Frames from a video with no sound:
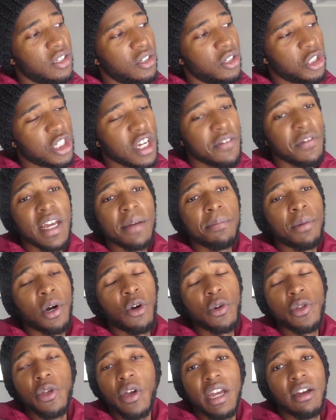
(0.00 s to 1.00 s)
shave your head
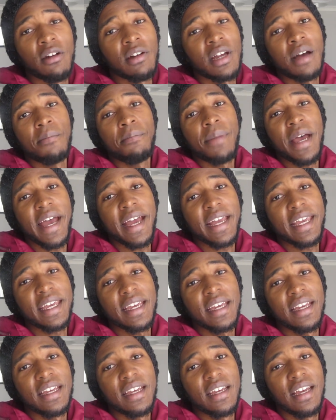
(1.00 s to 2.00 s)
bald, your hair will come
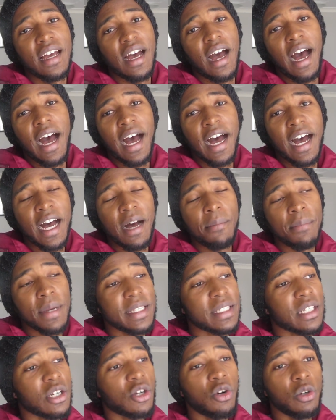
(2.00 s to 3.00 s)
back.
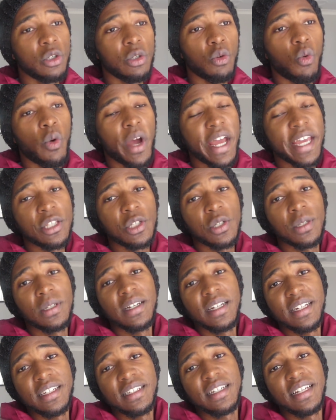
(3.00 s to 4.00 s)
It's a good way to
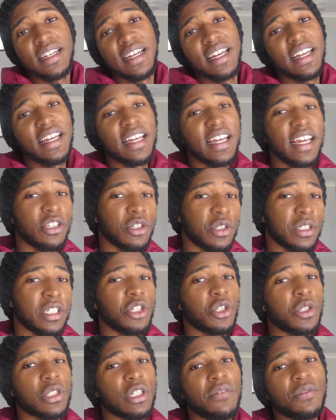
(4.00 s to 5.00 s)
learn and to
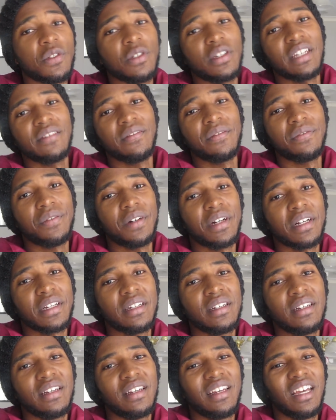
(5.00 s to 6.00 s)
teach yourself to not give a fuck.
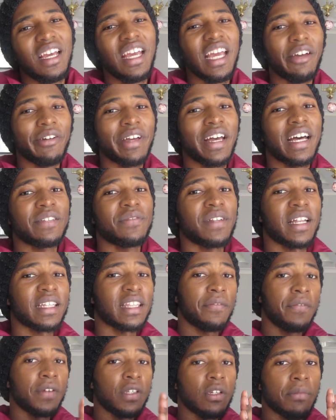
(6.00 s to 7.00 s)
Anyway, guys, if you like
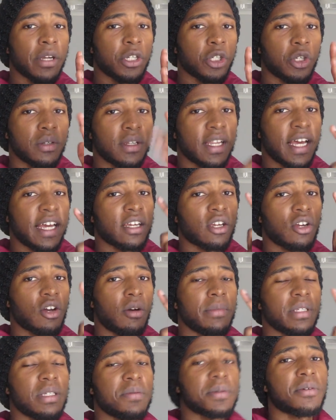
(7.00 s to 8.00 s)
that video, make sure you like,
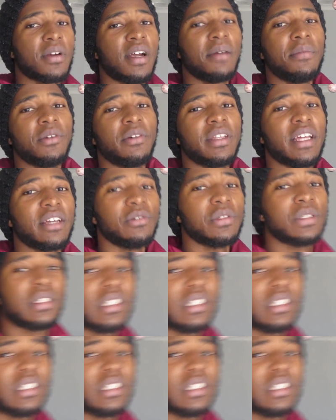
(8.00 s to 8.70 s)
comment, subscribe, and all that good